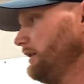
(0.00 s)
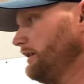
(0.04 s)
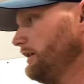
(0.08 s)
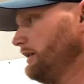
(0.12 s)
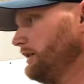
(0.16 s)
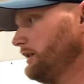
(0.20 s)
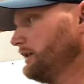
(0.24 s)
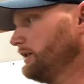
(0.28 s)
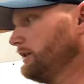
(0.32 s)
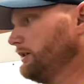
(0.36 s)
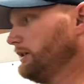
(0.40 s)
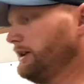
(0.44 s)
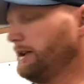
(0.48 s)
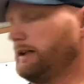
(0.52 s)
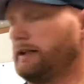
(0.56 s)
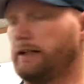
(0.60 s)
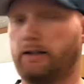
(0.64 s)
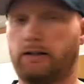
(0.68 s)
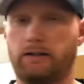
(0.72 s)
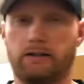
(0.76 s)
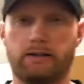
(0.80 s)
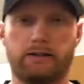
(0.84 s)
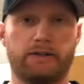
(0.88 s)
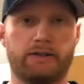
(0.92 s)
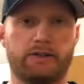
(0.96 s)
couldn't
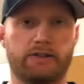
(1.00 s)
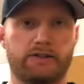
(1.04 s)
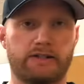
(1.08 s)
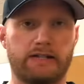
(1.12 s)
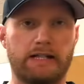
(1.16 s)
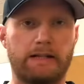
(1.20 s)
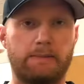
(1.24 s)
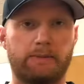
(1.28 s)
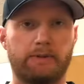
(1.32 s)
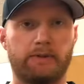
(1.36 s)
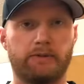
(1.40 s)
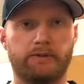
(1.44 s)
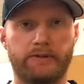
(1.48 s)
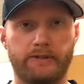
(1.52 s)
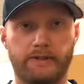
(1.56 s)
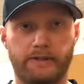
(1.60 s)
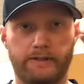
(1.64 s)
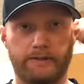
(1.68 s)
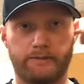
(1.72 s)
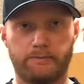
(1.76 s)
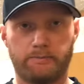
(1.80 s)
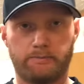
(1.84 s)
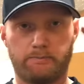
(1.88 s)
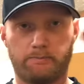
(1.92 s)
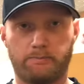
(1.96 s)
hear, and just slap those
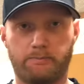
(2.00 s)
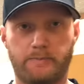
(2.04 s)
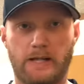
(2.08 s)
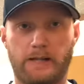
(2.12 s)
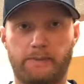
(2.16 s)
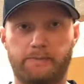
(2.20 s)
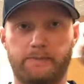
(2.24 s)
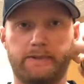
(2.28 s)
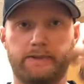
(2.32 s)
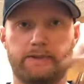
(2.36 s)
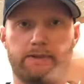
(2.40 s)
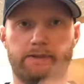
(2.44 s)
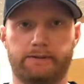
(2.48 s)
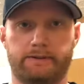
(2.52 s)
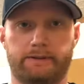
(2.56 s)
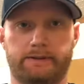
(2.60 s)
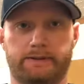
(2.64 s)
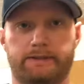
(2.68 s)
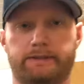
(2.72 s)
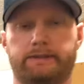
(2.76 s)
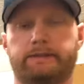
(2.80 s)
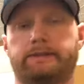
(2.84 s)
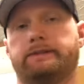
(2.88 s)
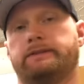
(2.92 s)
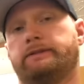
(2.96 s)
in, popped up,
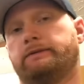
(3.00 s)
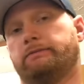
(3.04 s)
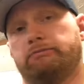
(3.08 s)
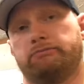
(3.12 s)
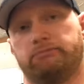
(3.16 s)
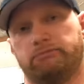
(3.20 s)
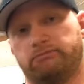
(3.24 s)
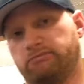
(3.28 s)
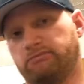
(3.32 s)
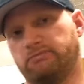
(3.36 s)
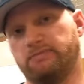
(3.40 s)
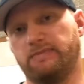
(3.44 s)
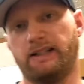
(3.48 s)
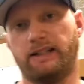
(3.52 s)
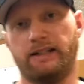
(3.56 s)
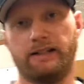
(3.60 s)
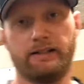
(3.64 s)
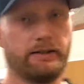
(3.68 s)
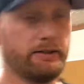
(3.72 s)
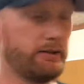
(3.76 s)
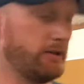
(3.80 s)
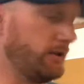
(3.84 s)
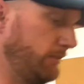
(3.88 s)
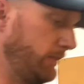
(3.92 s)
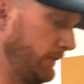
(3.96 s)
the ends
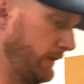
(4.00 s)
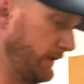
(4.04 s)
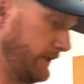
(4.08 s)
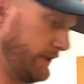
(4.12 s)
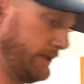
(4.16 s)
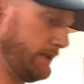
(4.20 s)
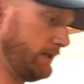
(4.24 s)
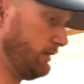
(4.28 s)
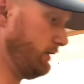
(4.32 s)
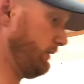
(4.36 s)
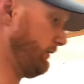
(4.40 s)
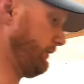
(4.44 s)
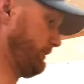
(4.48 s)
open, go from